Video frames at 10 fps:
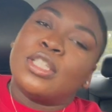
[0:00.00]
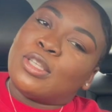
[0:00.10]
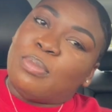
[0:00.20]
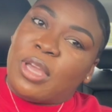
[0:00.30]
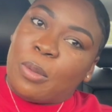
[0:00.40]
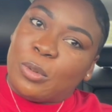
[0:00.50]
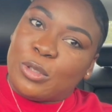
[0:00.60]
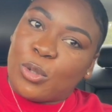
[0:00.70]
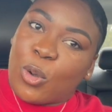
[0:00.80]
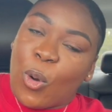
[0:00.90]
to be able
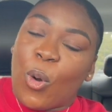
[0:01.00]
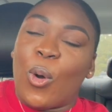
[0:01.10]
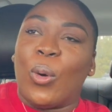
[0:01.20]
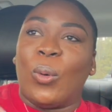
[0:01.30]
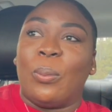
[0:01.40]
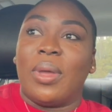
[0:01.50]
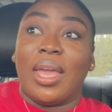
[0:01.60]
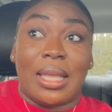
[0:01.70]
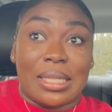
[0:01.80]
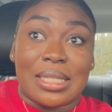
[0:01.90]
to go home
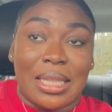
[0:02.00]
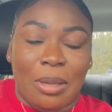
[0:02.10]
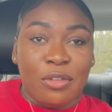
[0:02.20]
and sleep.